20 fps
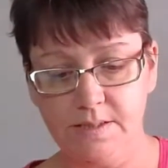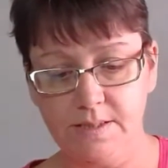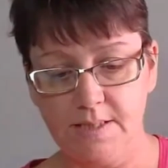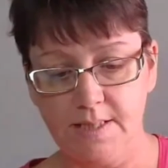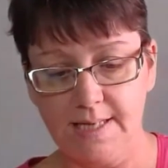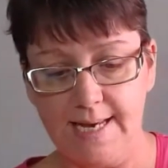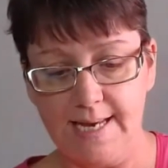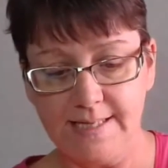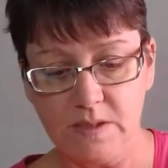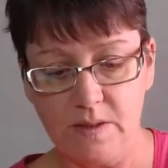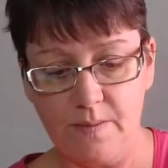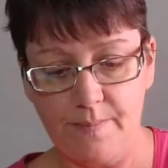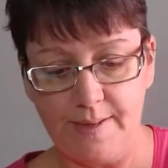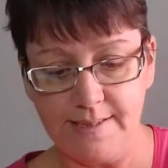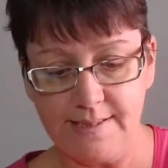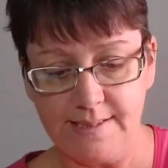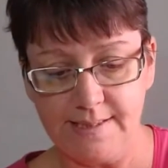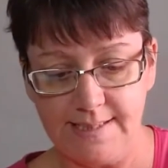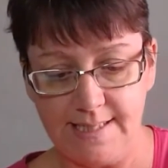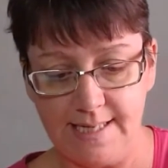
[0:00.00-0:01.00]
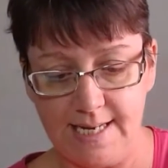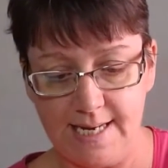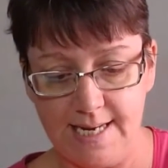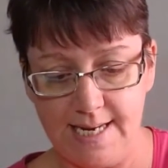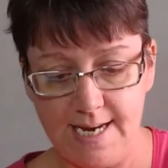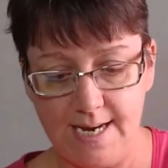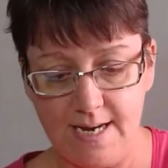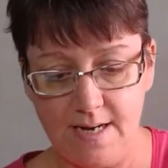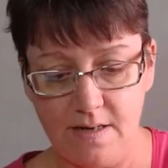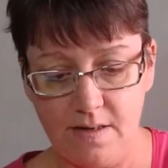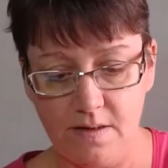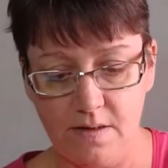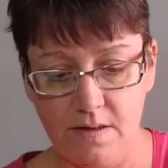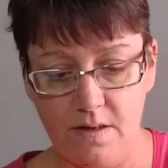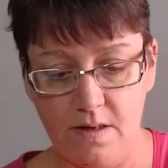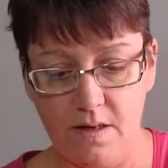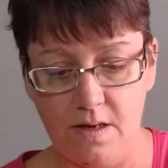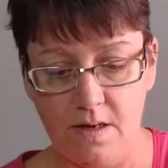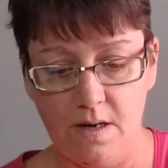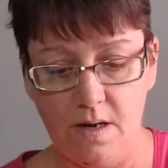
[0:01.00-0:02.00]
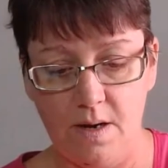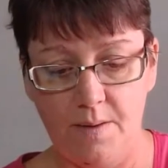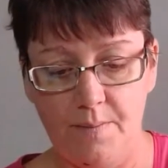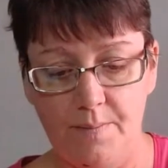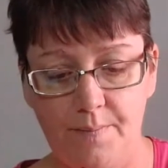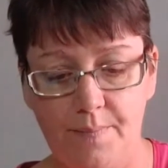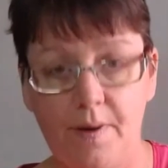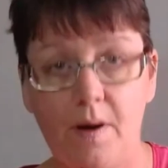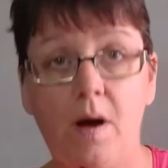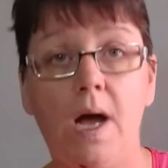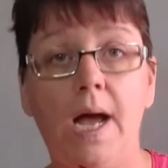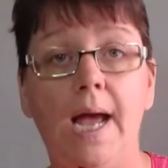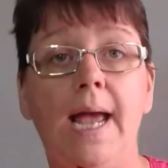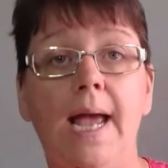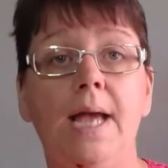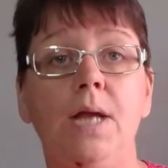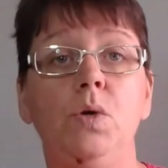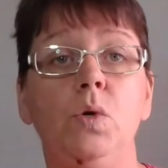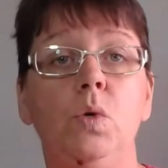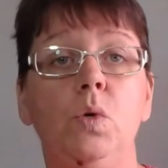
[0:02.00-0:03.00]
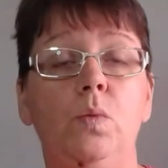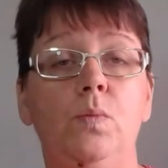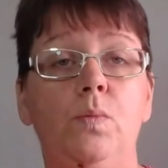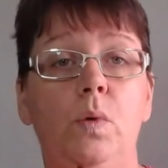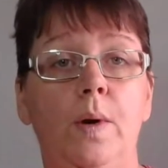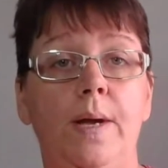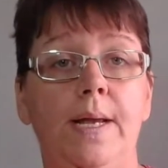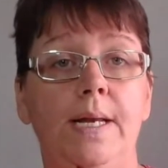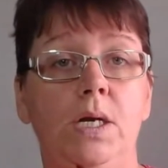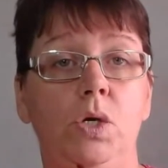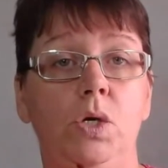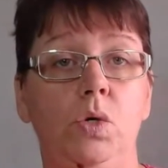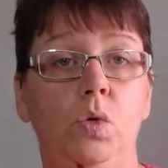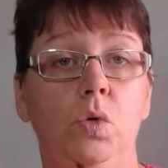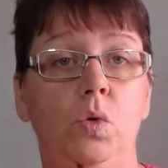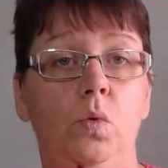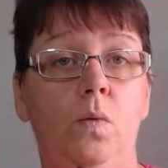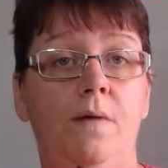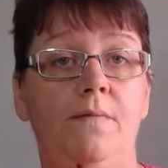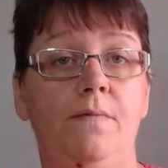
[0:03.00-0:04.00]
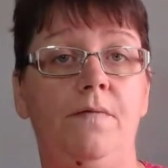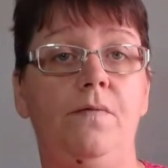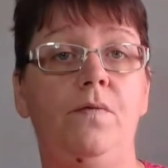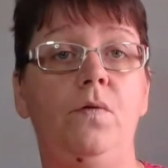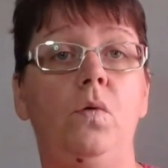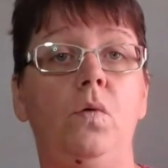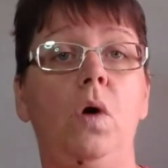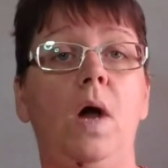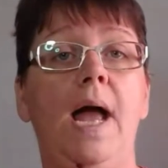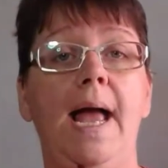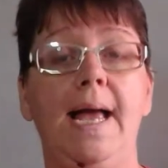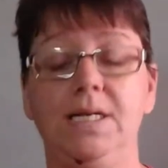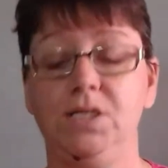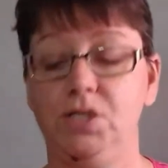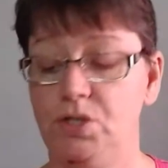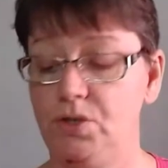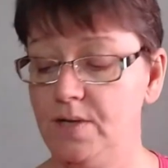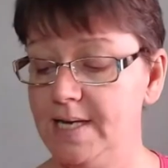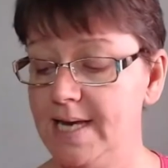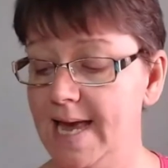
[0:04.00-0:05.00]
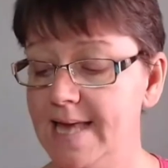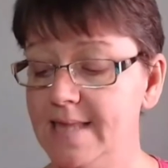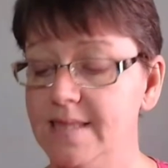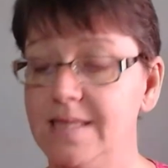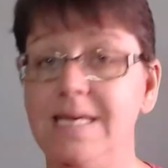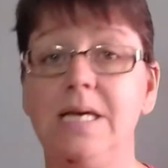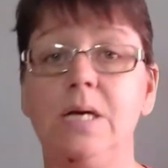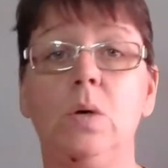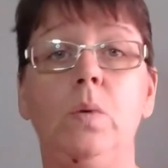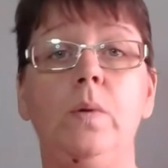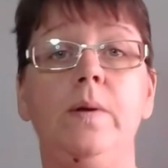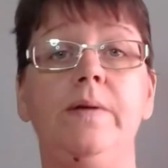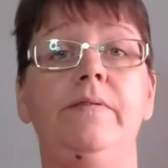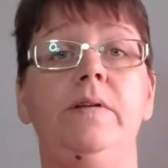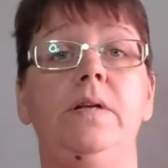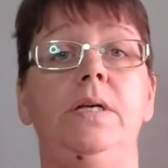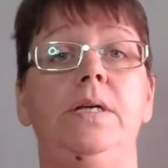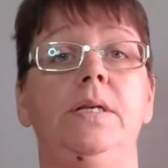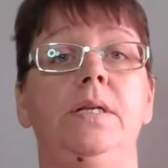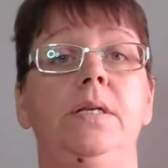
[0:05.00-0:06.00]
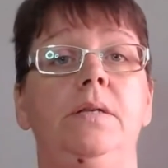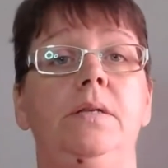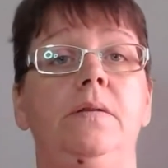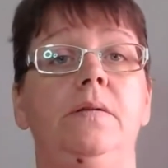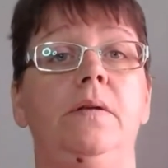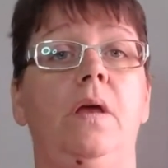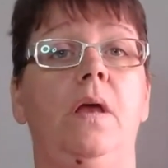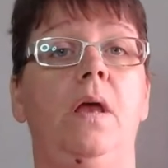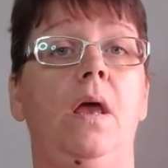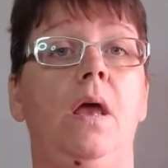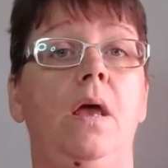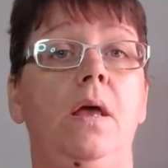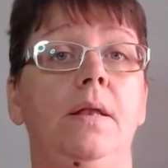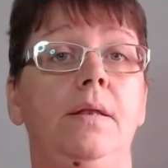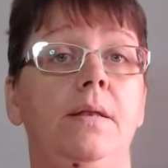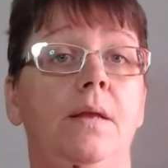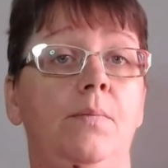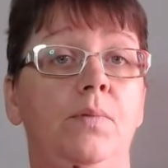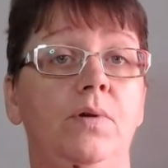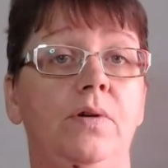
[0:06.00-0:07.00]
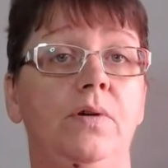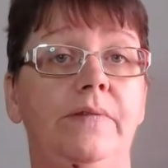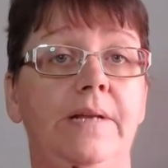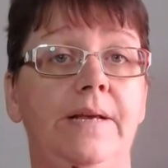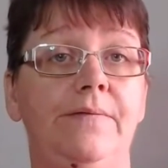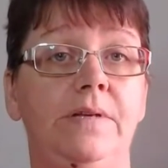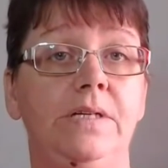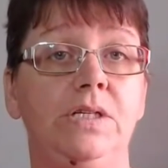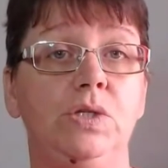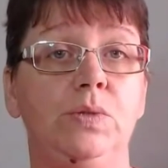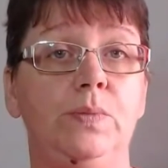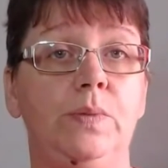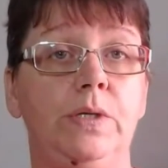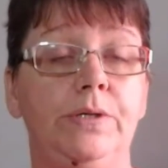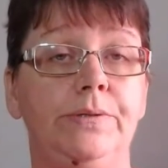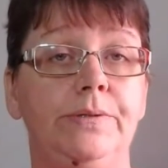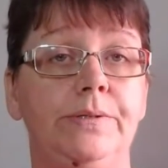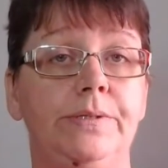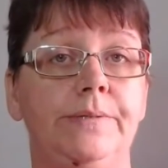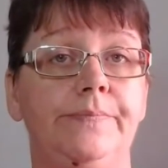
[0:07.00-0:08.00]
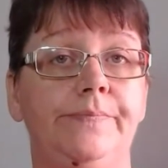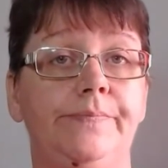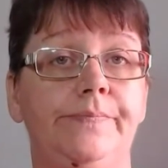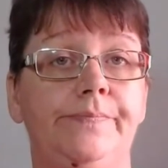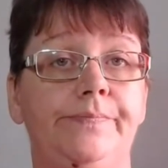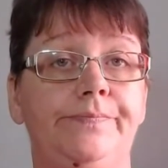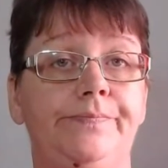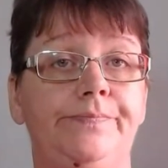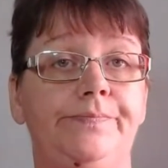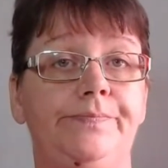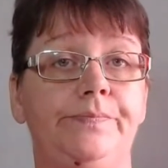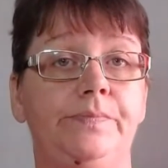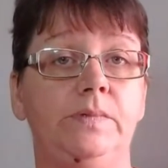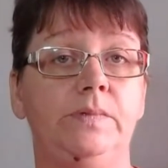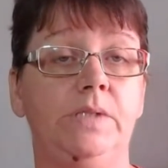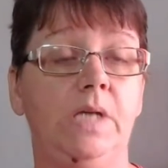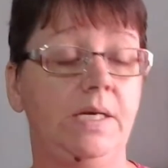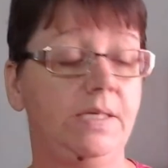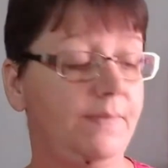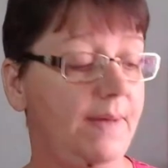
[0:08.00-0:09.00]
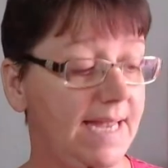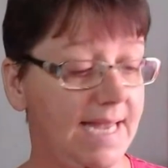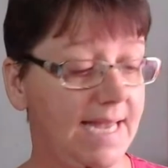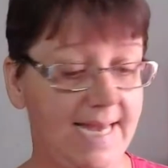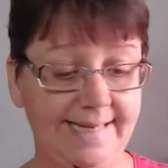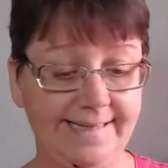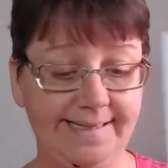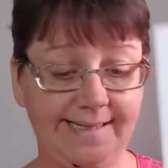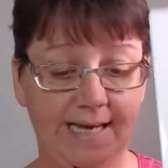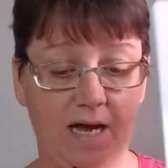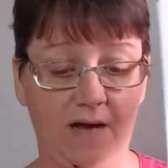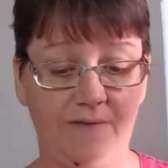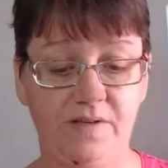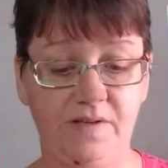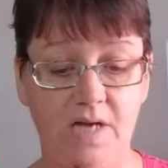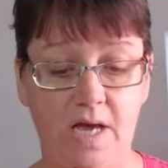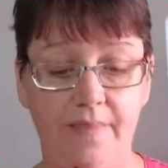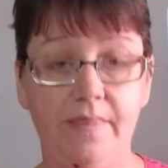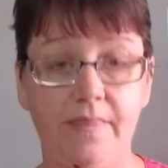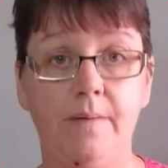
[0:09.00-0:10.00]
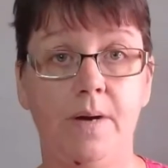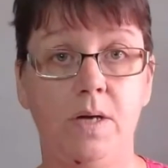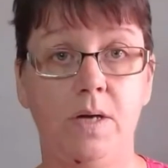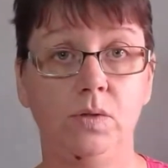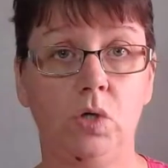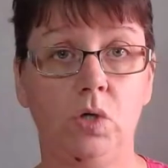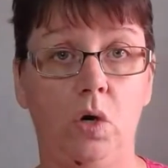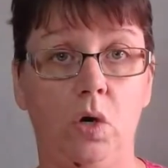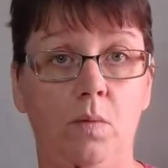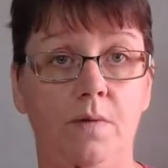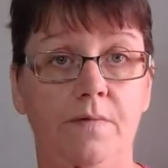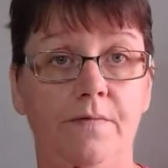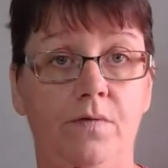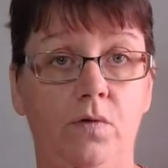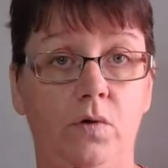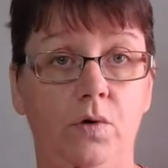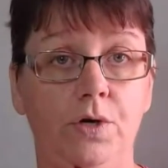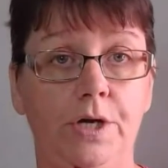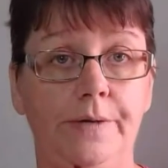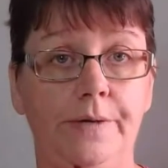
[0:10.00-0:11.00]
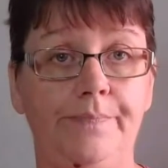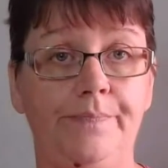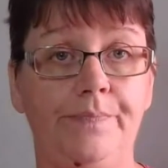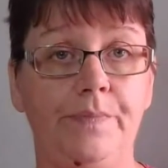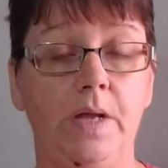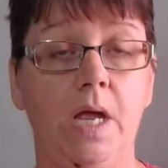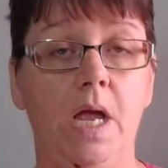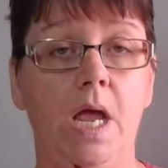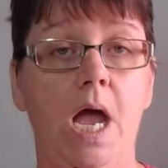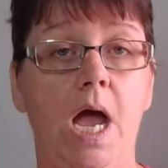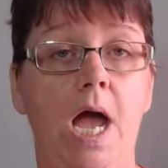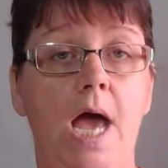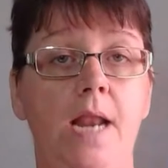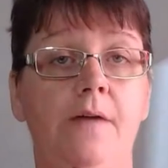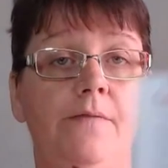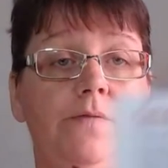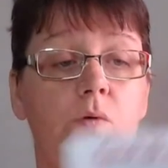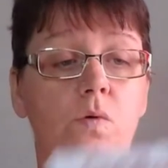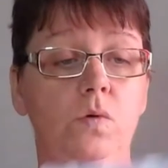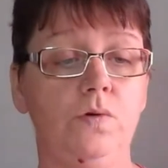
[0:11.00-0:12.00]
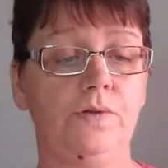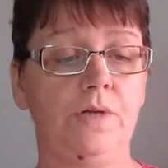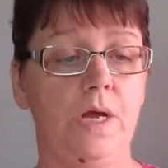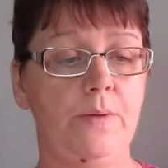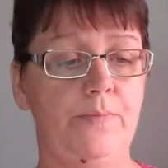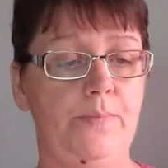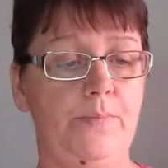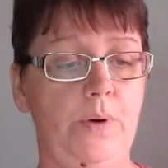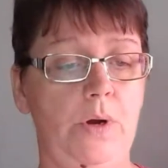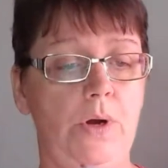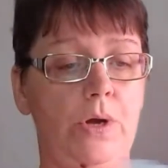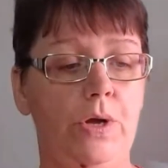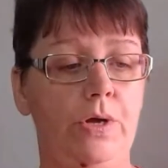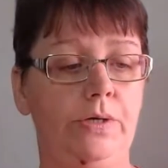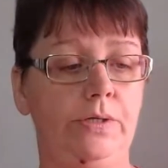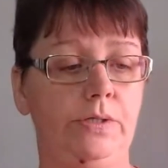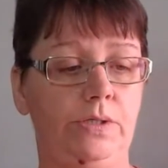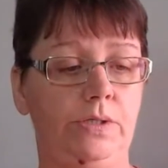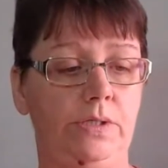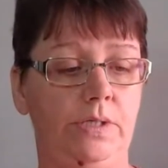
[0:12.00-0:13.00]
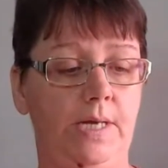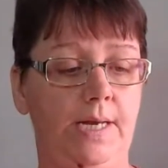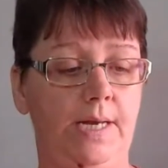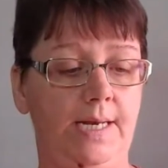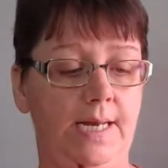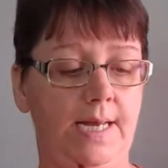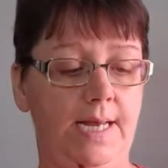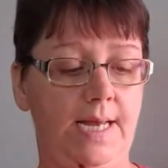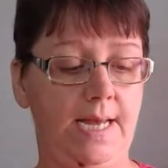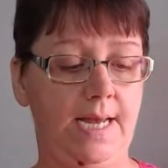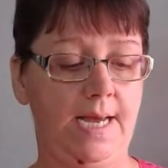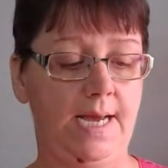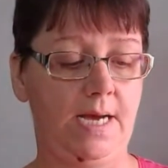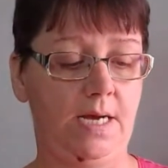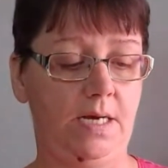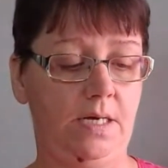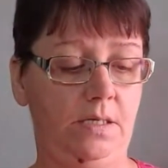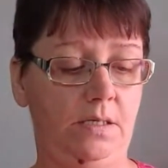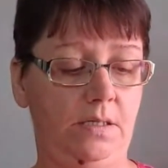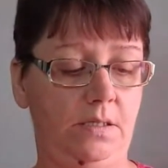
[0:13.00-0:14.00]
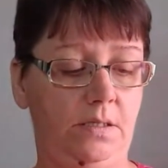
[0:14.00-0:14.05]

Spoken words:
the gas capacity here, by 0.014, and you get the equivalent number of 11-inch balloons. So to make it easy, I've done the most common for you, and I've also put in here